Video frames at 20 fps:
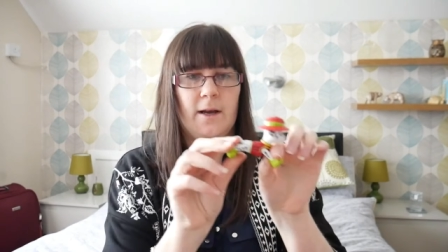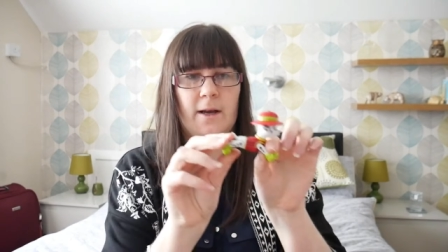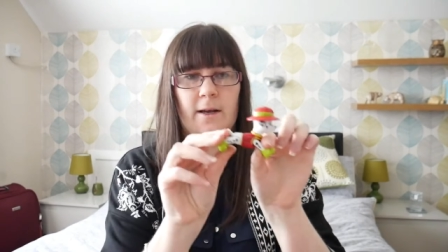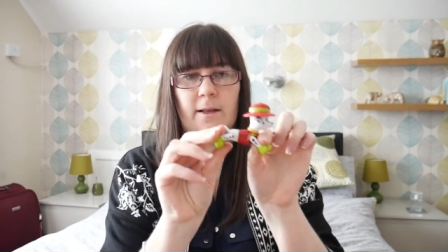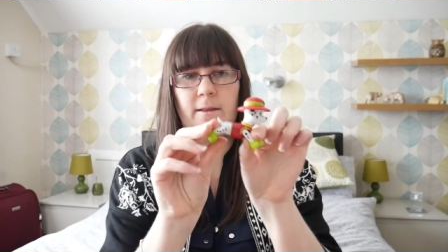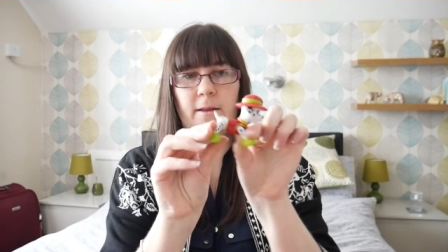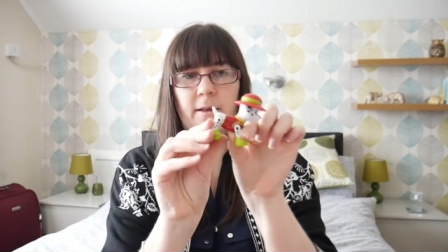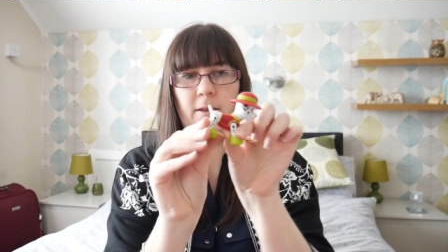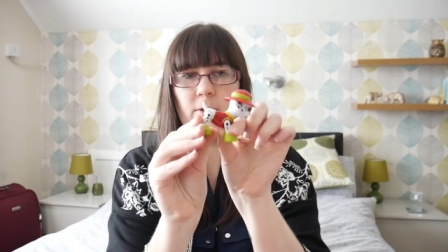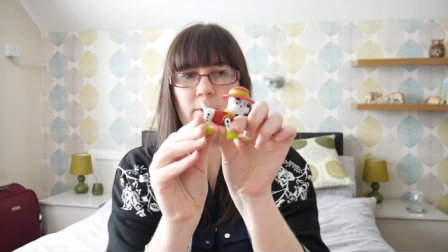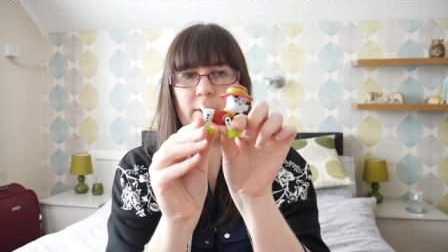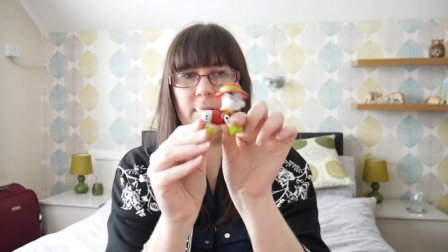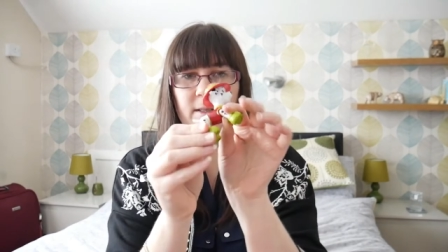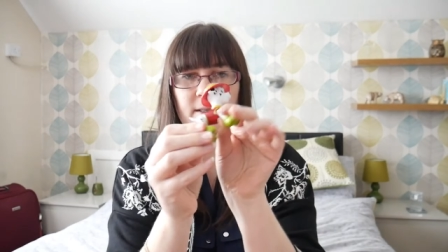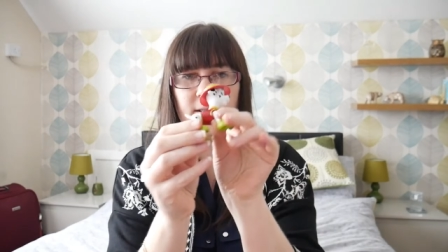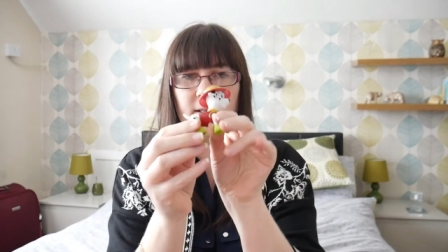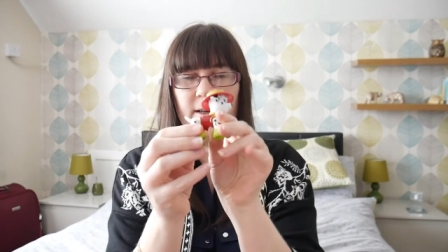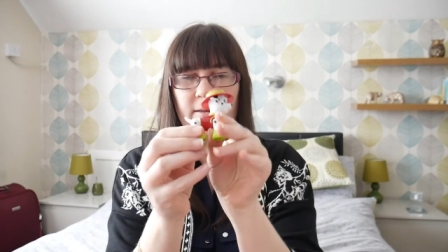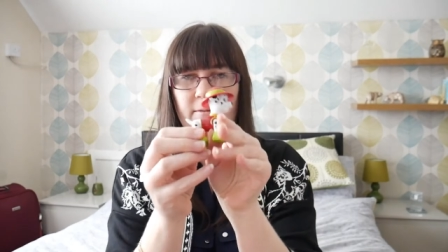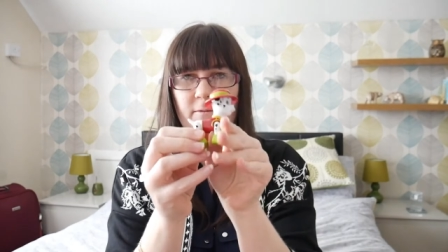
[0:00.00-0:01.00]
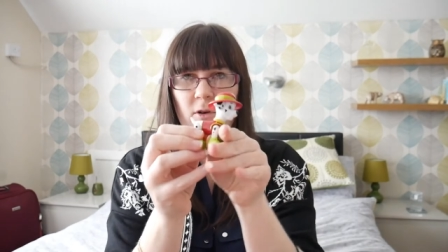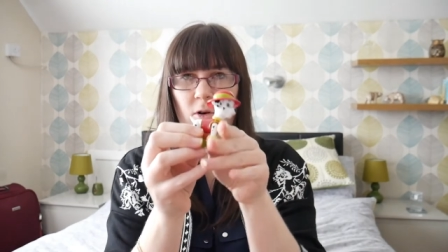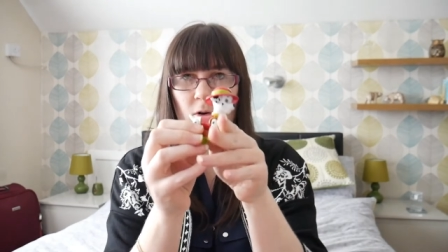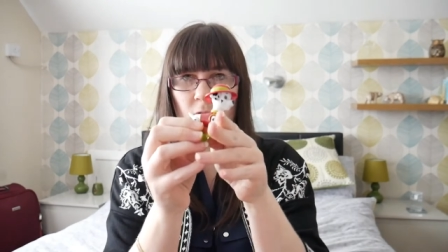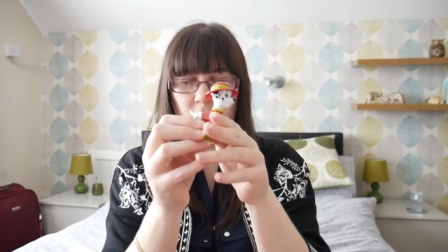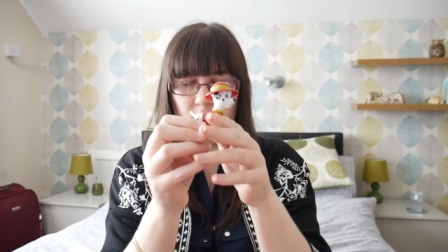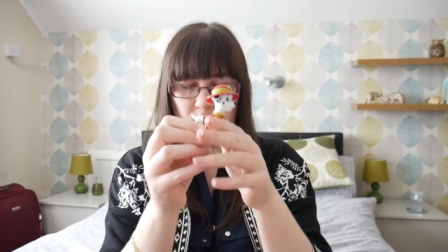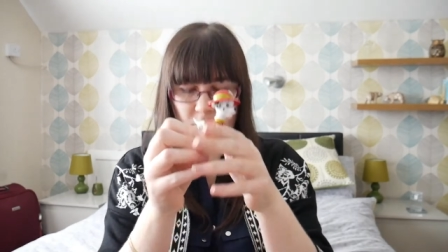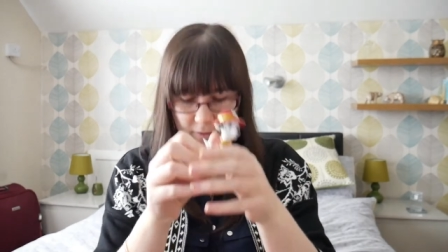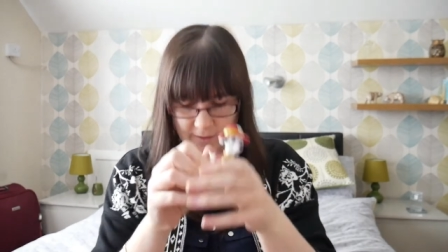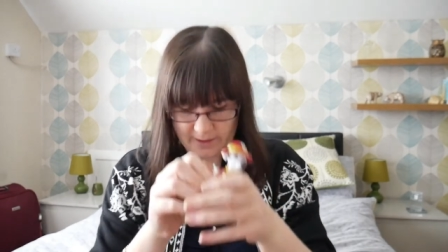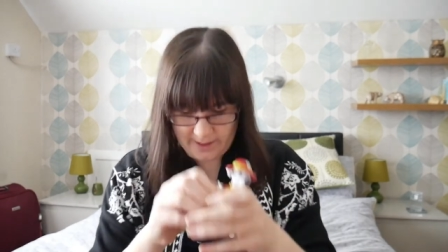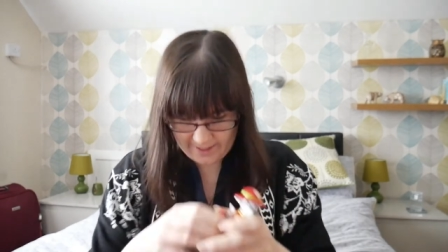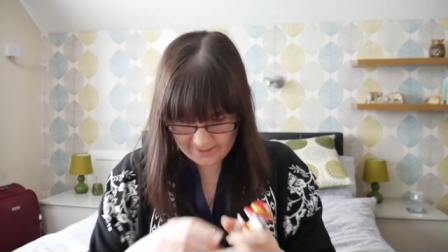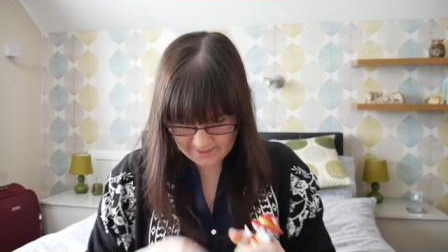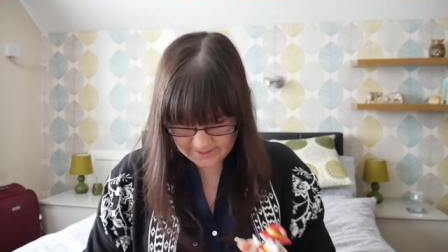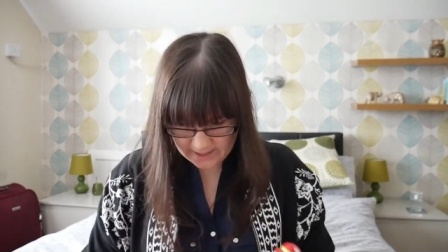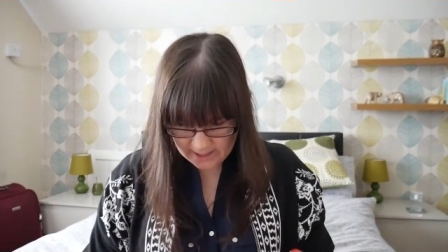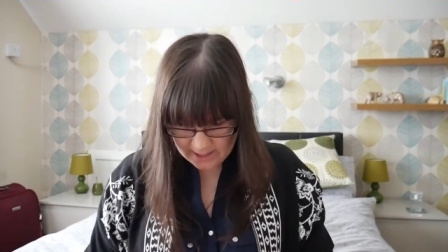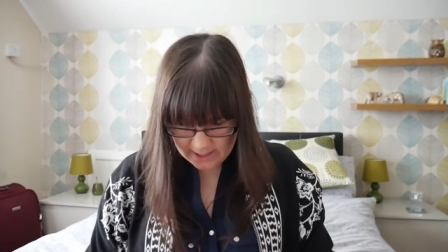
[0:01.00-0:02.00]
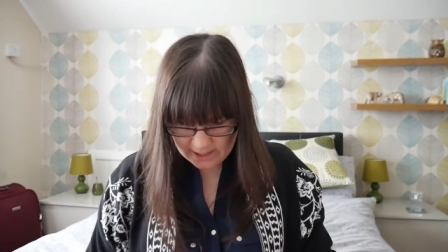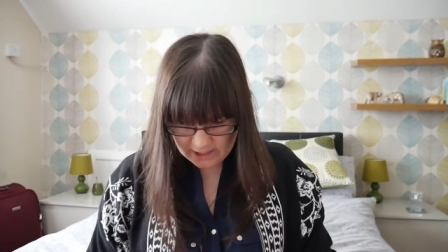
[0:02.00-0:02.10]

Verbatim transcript: and they're the ones that got all the moving legs.